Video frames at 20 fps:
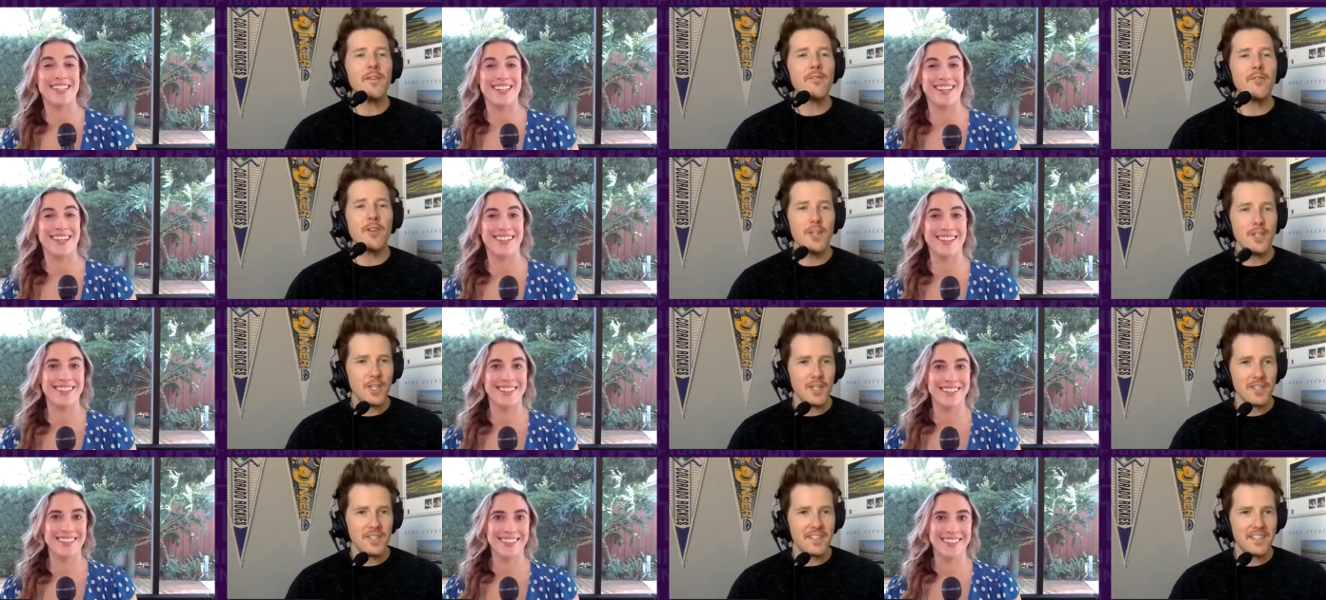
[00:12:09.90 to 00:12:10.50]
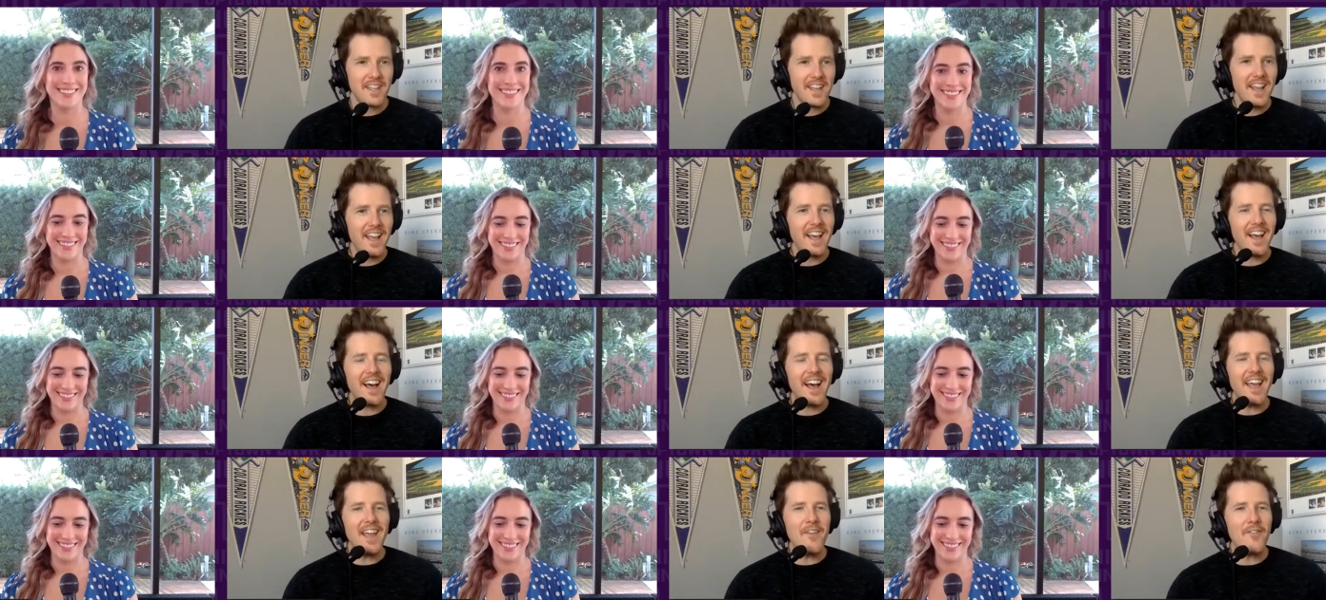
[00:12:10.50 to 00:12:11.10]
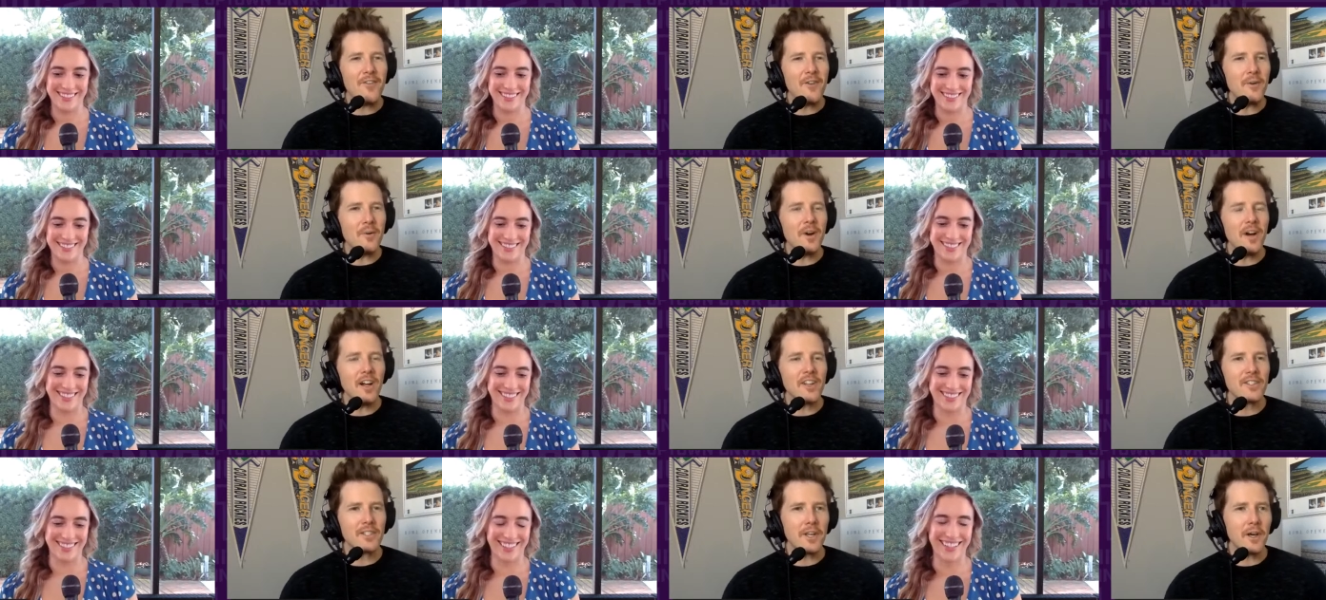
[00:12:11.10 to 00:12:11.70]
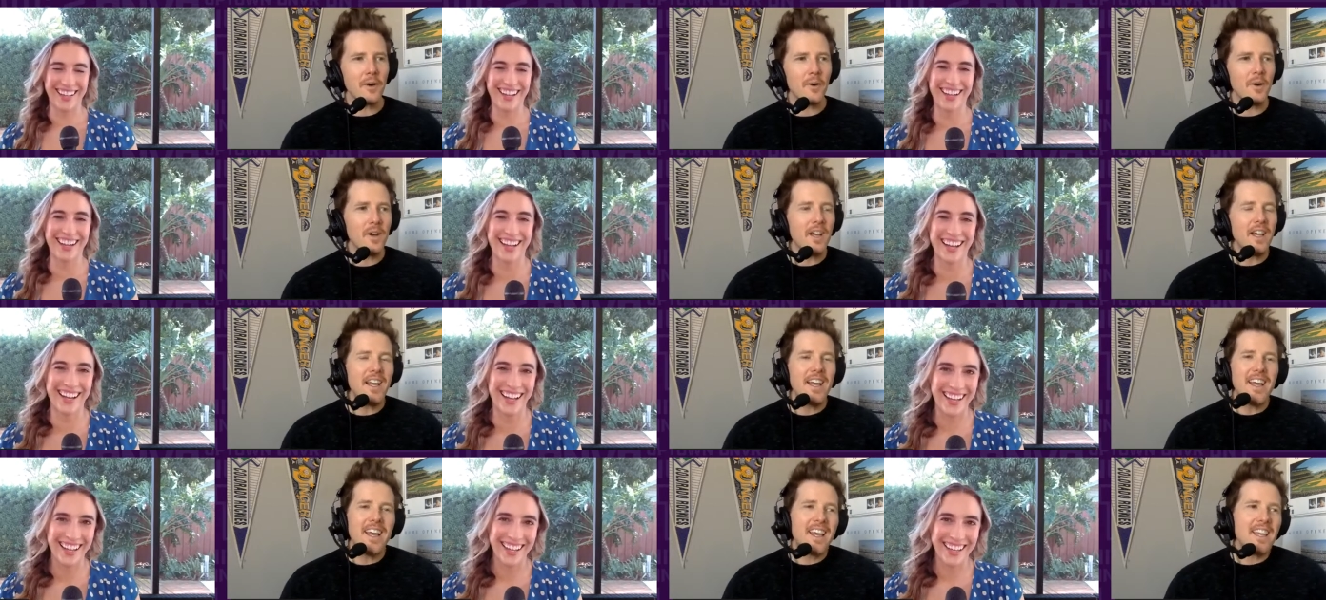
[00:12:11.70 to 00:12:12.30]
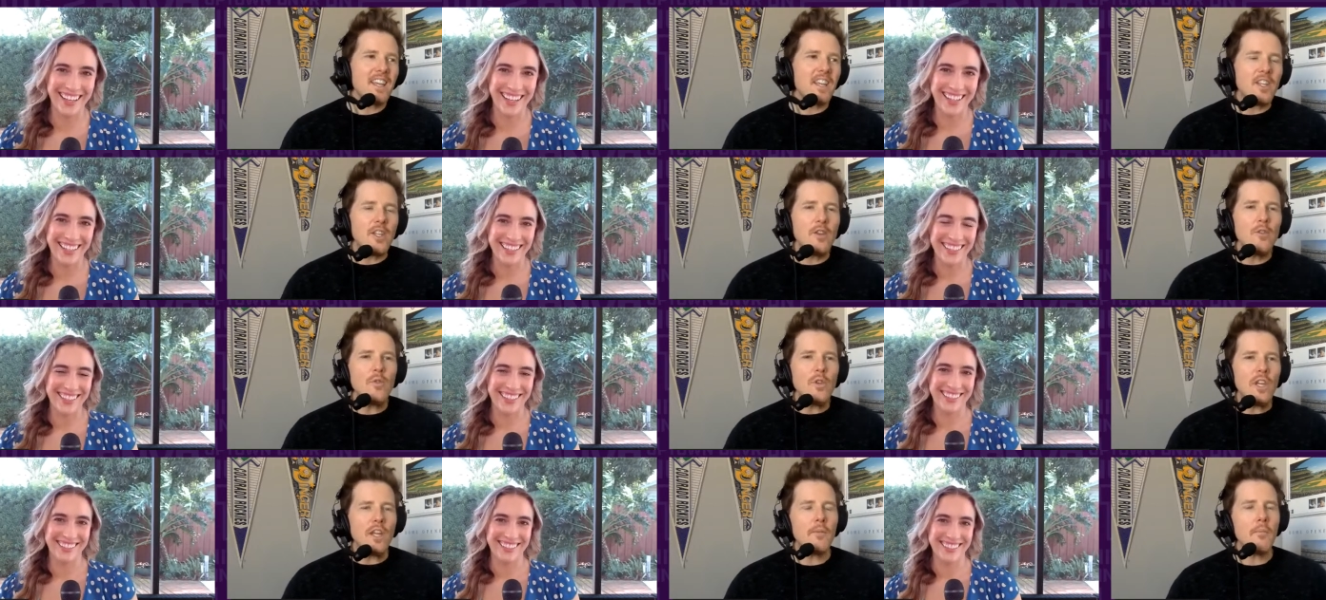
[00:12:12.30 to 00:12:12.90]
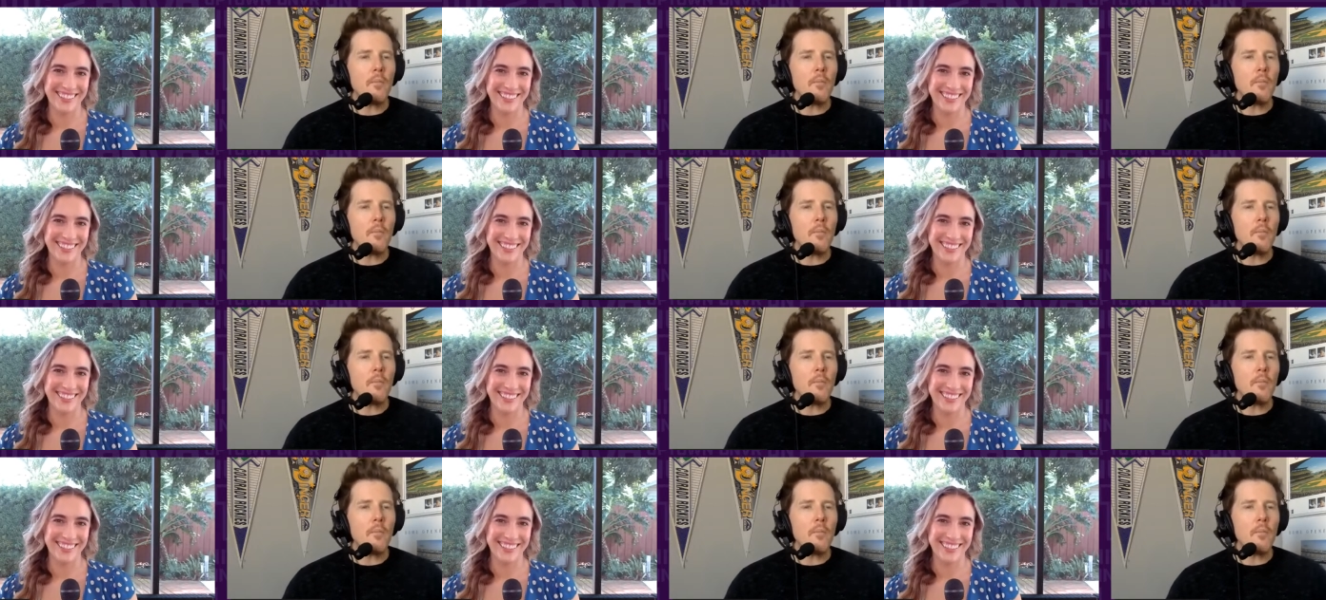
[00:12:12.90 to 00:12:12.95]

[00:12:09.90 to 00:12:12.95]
Speaker 1: of riches, uh, if you will. So you need